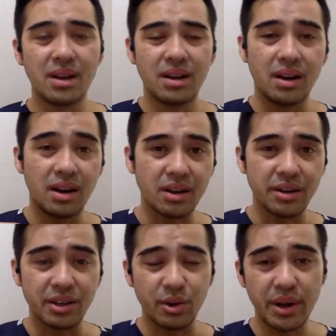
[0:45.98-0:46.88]
hunger and
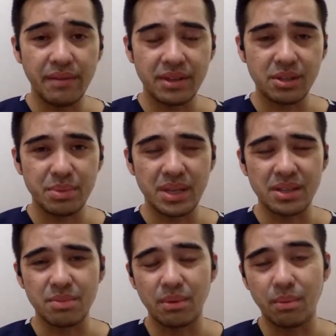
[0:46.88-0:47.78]
cravings, because
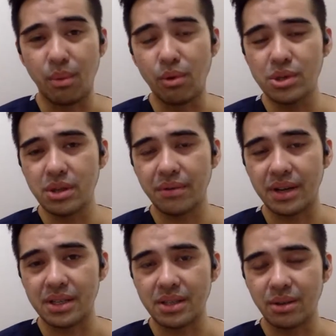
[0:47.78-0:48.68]
most of
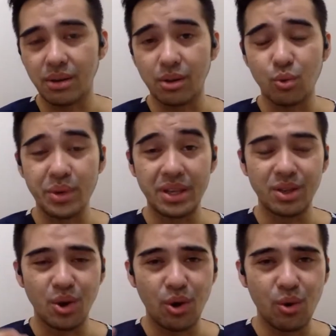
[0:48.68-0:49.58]
us, although we
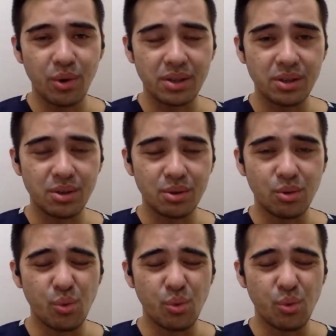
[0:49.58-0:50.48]
know what to do, we
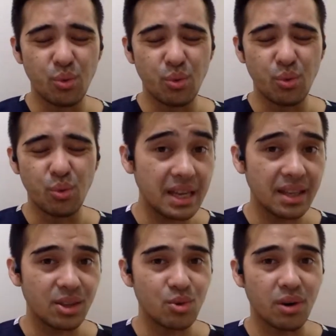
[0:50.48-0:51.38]
give in
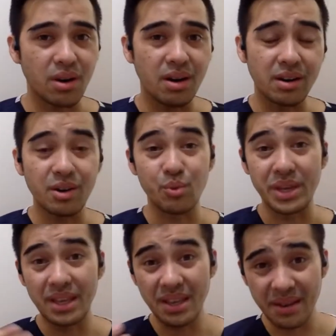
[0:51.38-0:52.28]
to our hunger, we
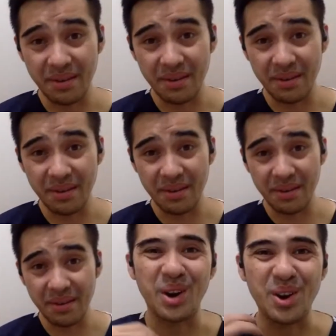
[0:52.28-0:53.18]
give in to
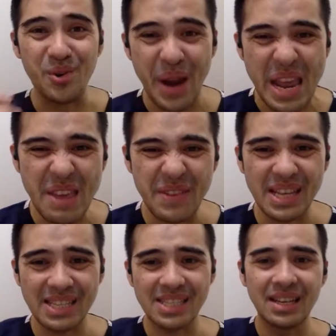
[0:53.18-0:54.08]
our cravings.
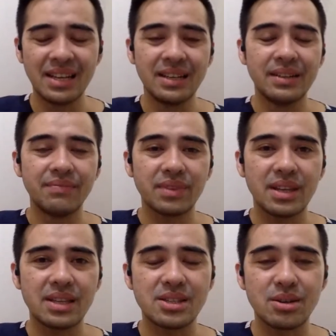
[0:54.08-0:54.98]
And
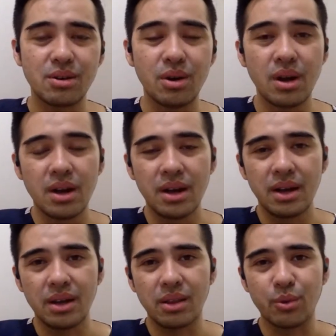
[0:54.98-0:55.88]
so
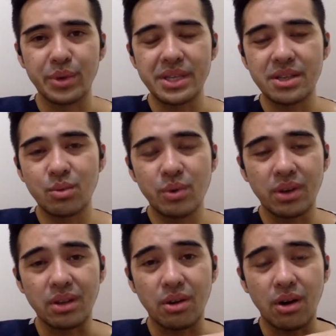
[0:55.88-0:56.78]
the reason we want to
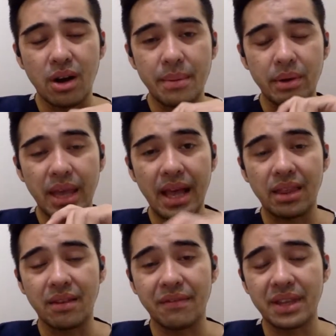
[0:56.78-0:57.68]
talk about health and
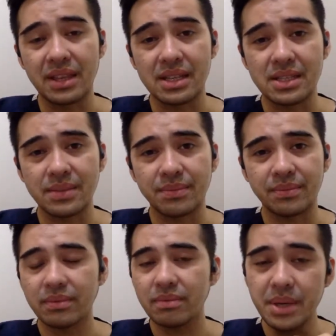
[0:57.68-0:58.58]
fitness,
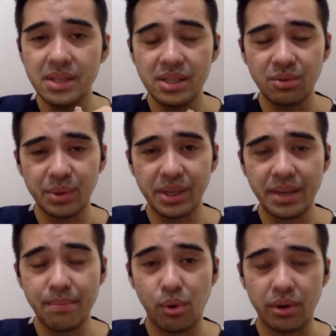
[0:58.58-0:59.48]
because it's really
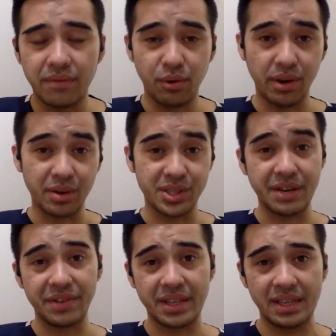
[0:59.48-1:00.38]
important for
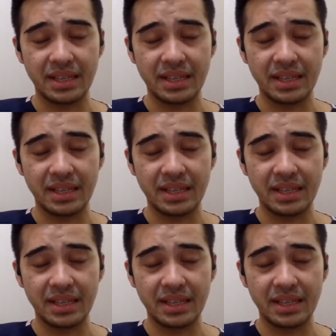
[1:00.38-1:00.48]
longevity.